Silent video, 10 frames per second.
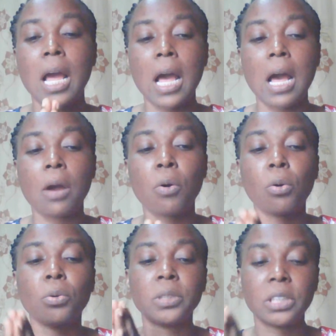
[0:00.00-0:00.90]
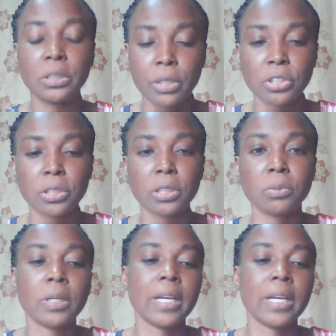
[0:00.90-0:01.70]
are called irrational number.